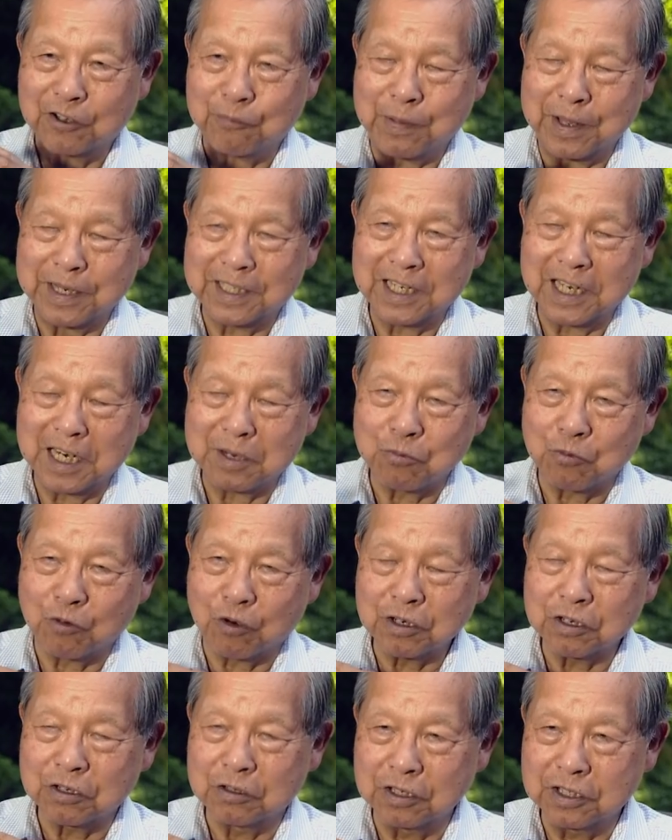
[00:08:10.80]
have been getting
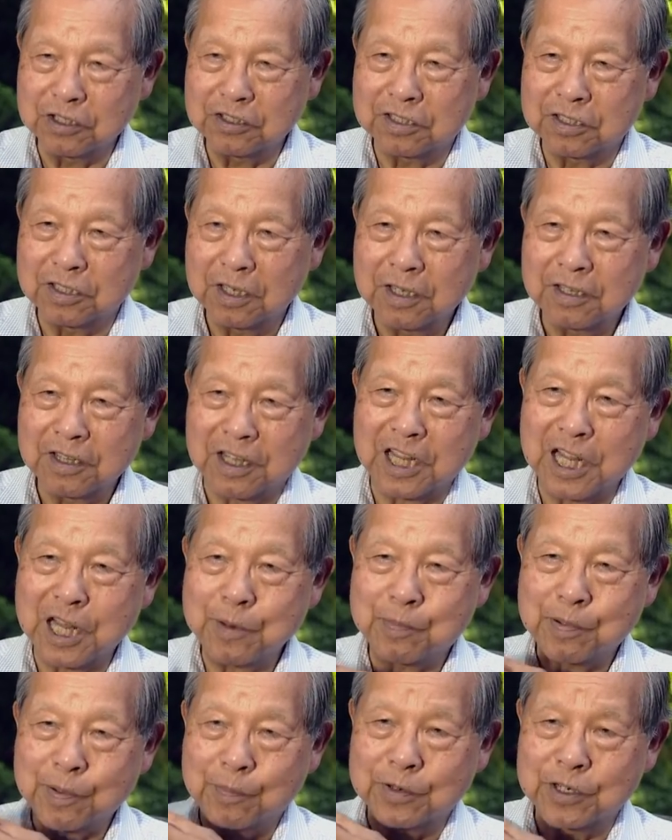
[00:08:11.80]
more goods than
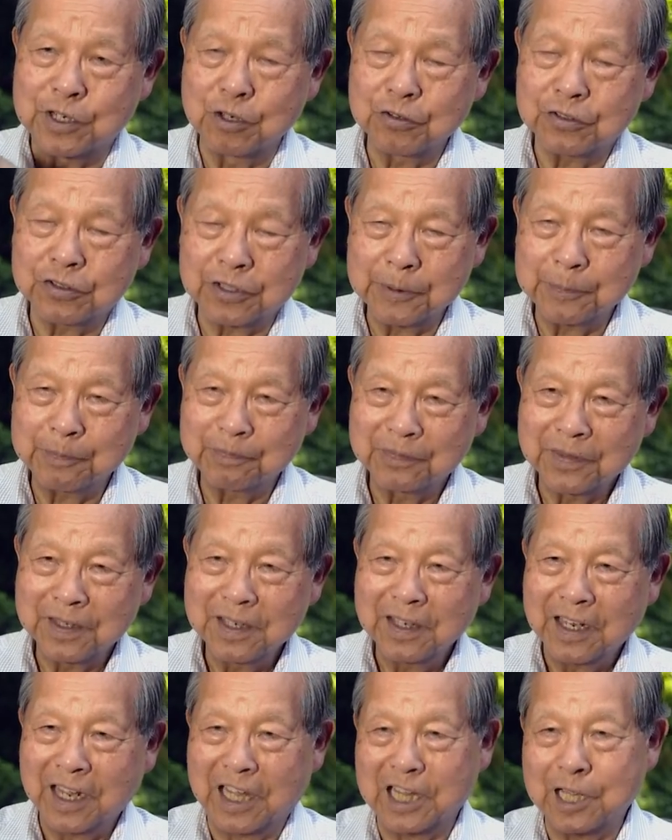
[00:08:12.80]
they've been producing,
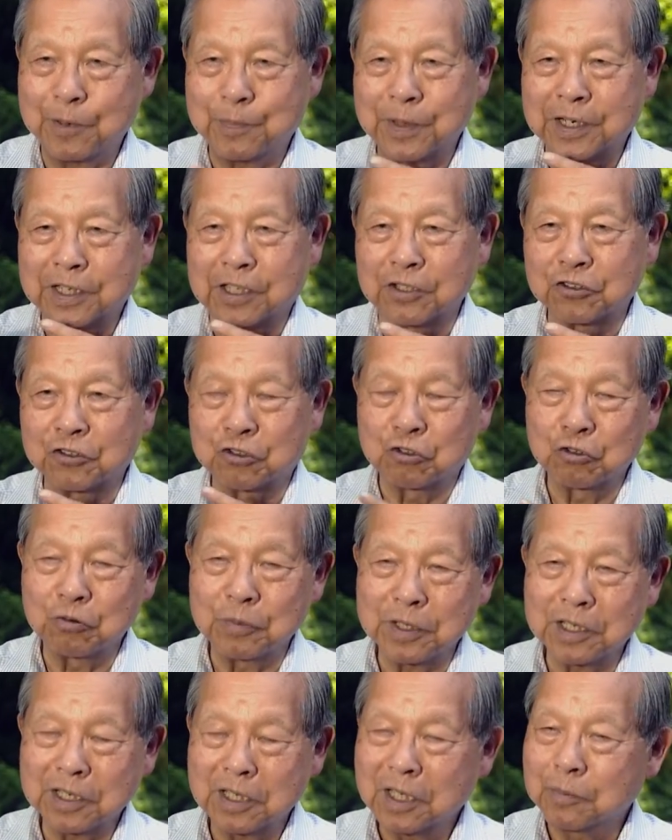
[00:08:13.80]
and they've been
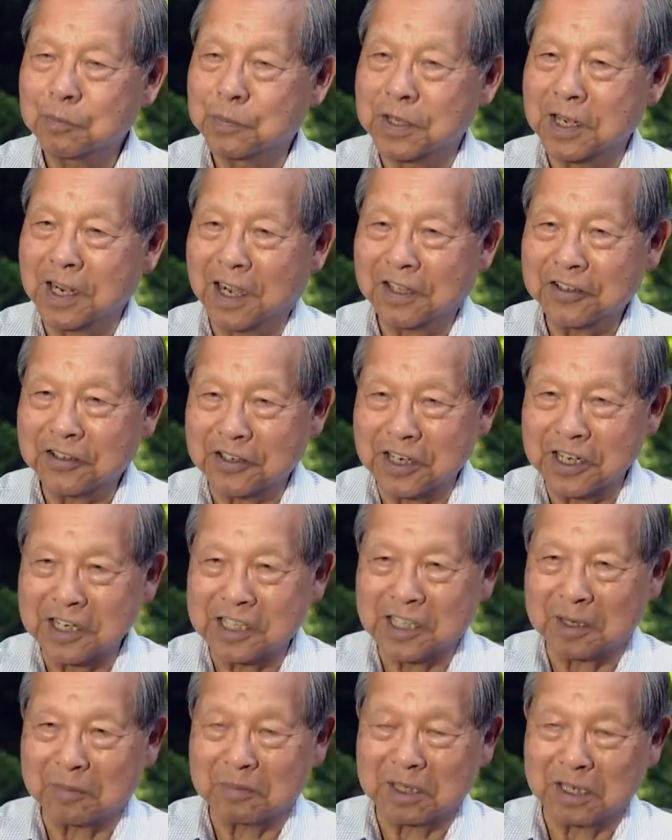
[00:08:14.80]
consuming beyond their
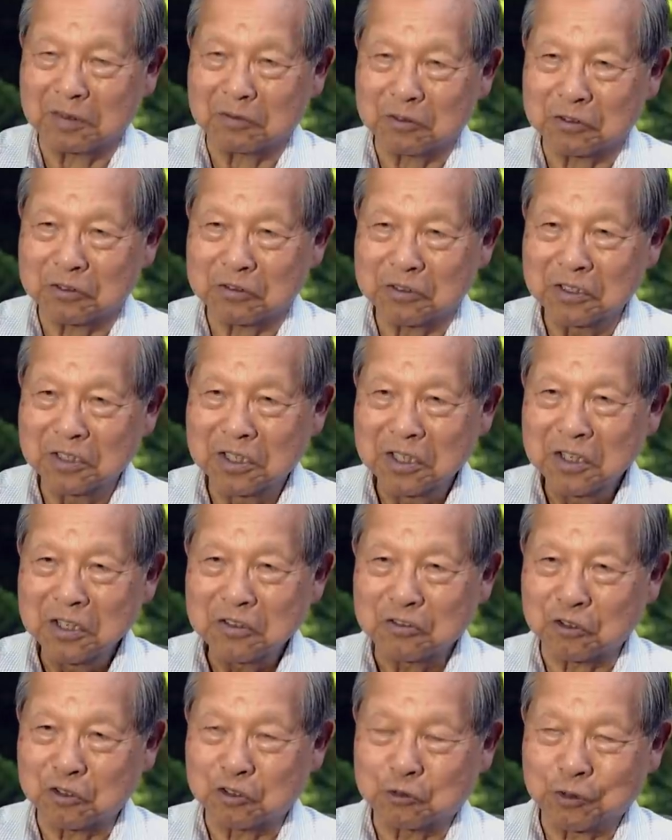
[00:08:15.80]
income levels.
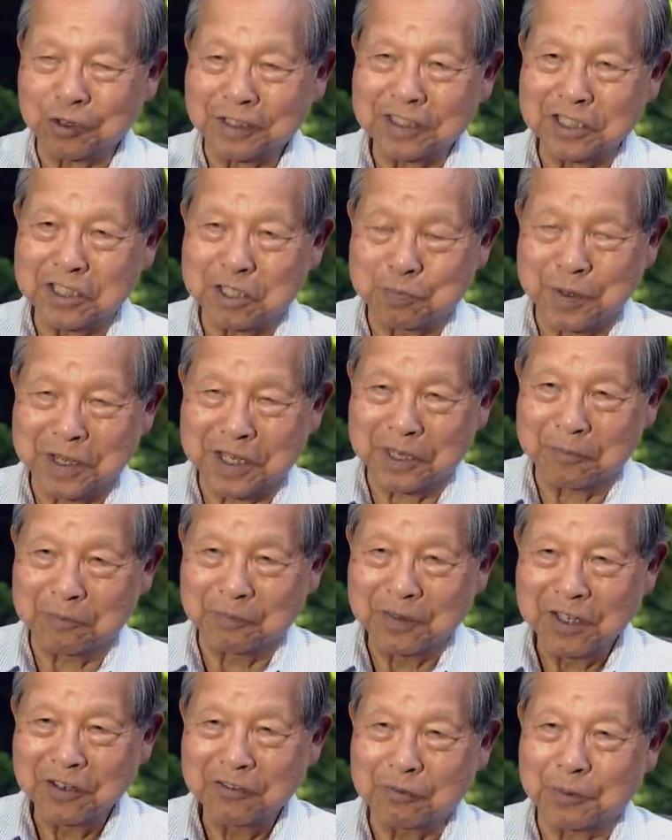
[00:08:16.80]
So strictly speaking,
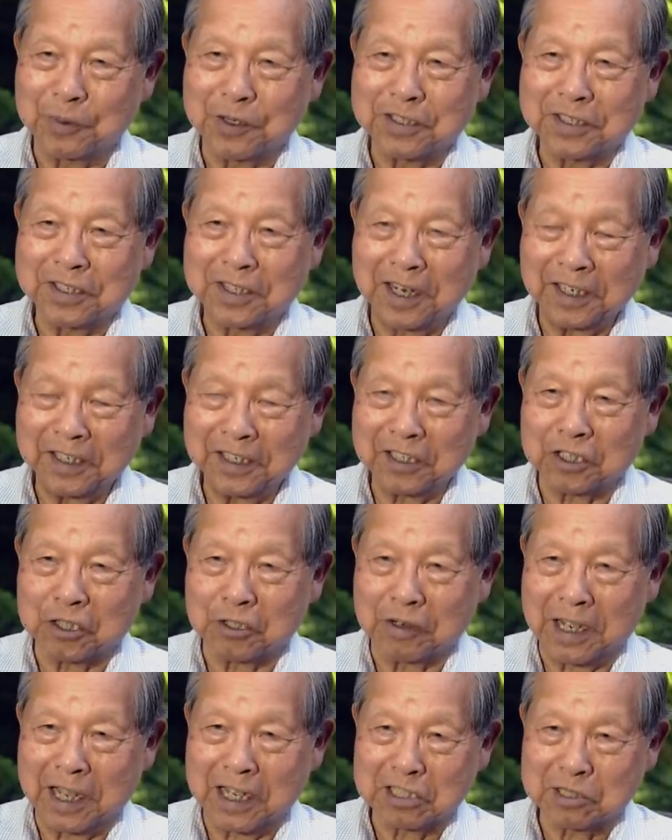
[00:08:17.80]
from a
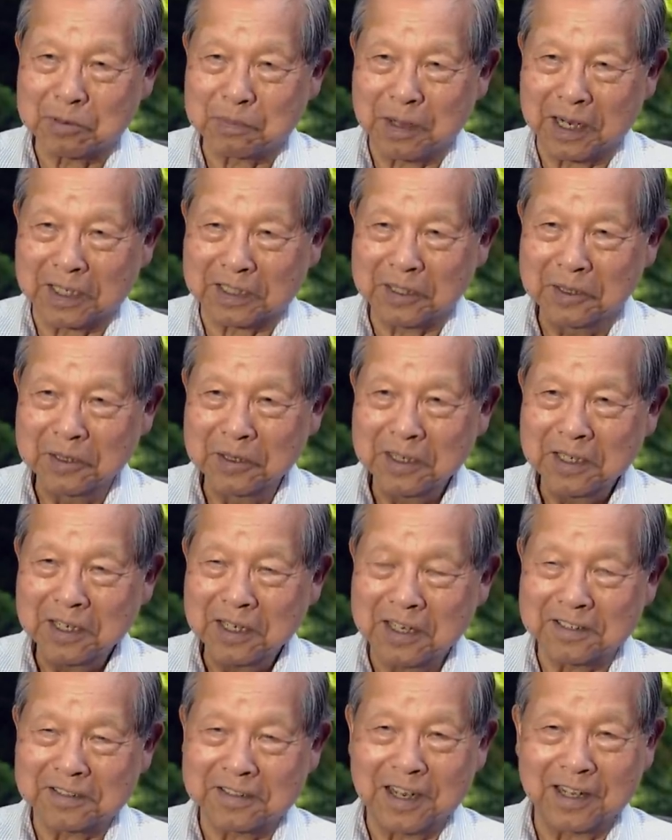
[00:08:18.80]
technical aspect,
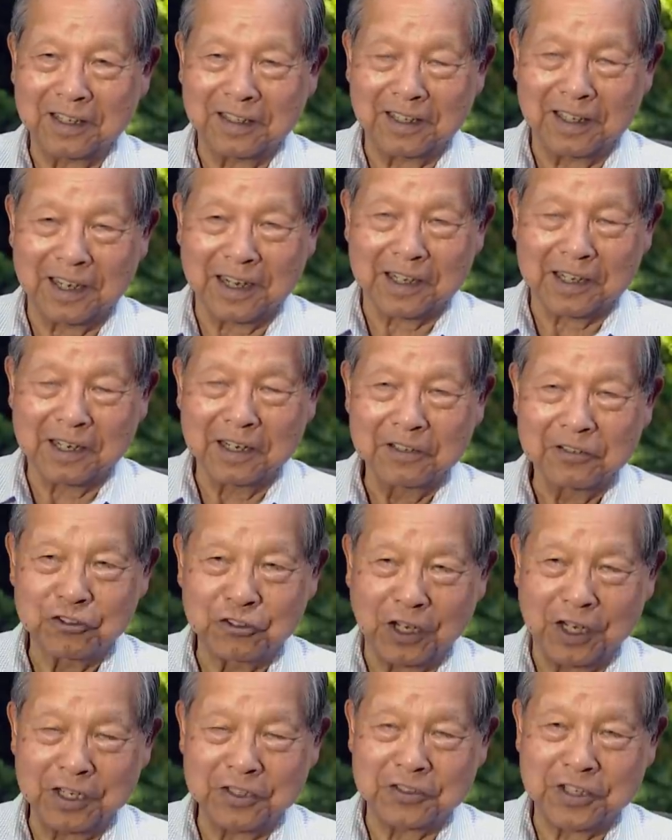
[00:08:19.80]
it's not like
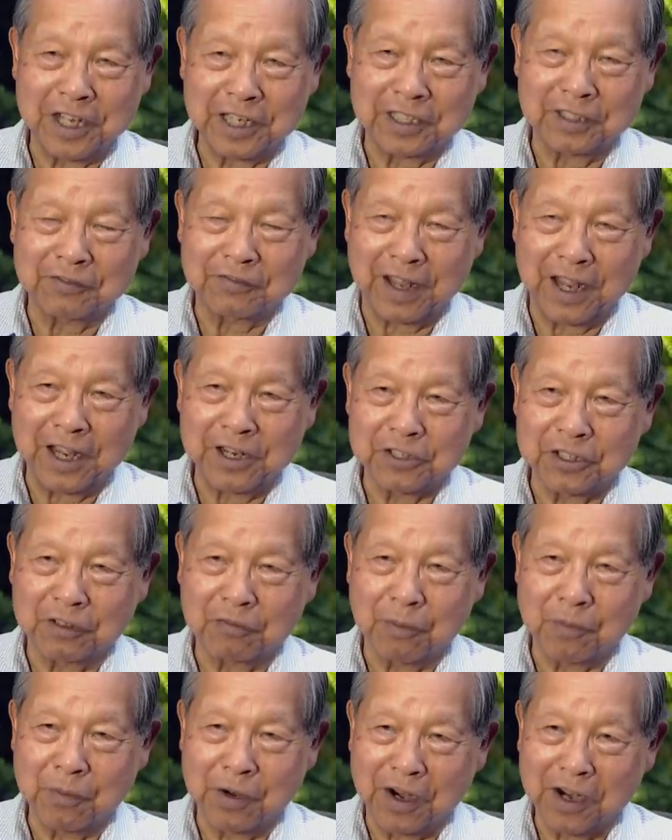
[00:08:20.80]
China's taking advantage
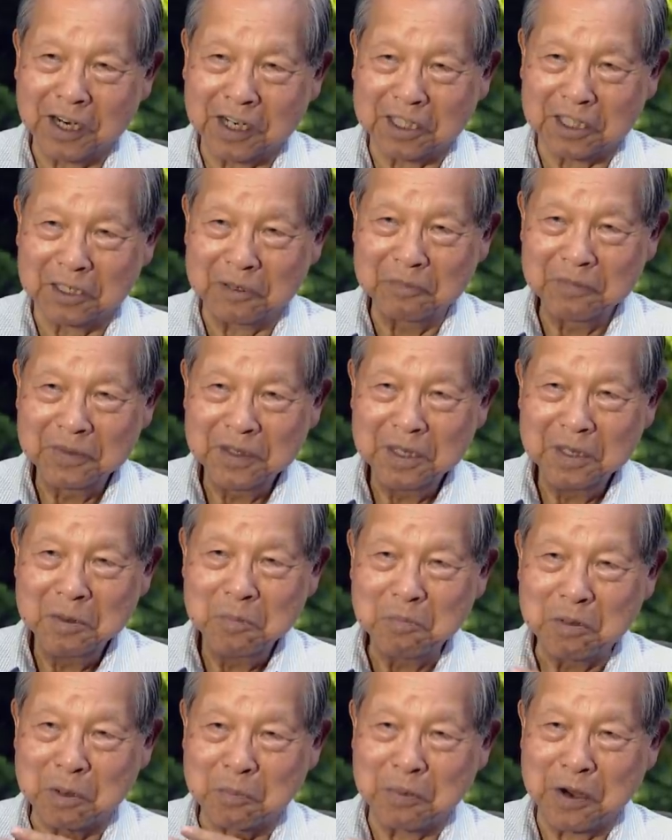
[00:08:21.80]
of America,
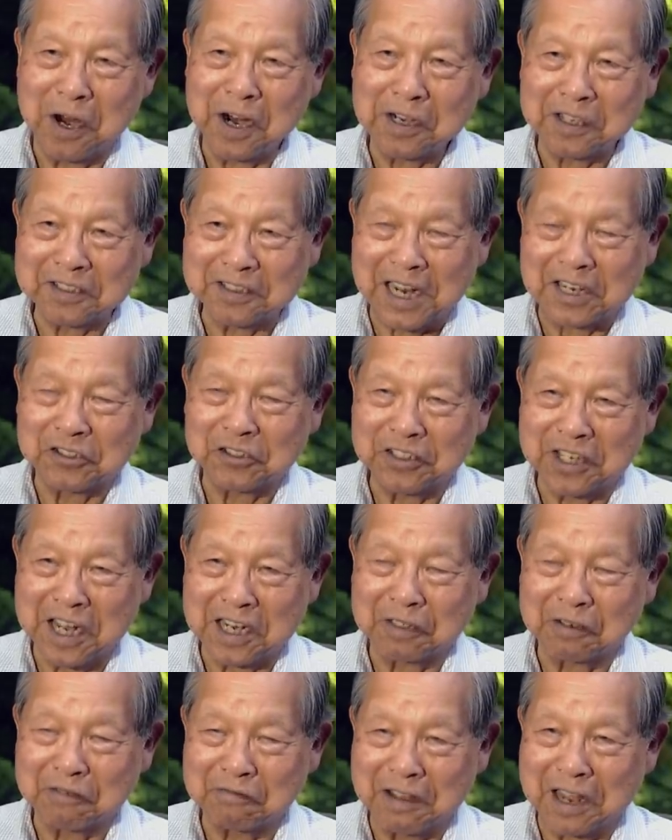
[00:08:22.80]
but America is actually
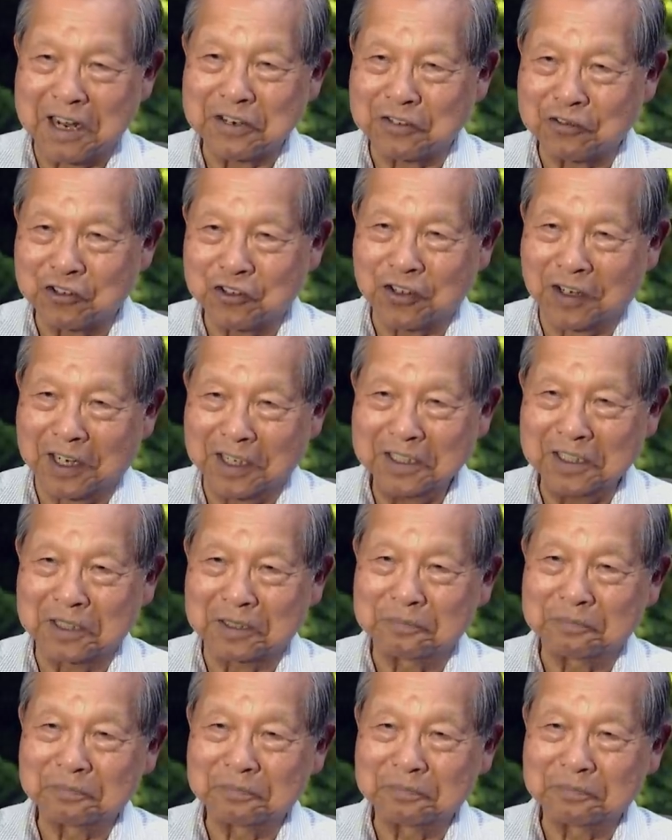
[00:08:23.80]
taking advantage of China.